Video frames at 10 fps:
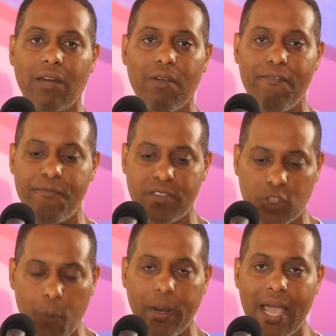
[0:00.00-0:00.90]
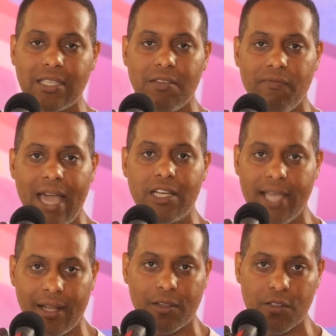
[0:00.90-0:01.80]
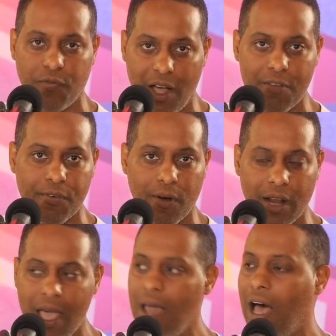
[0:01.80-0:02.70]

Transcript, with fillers: ignorant, stupid ass evangelicals fall for it.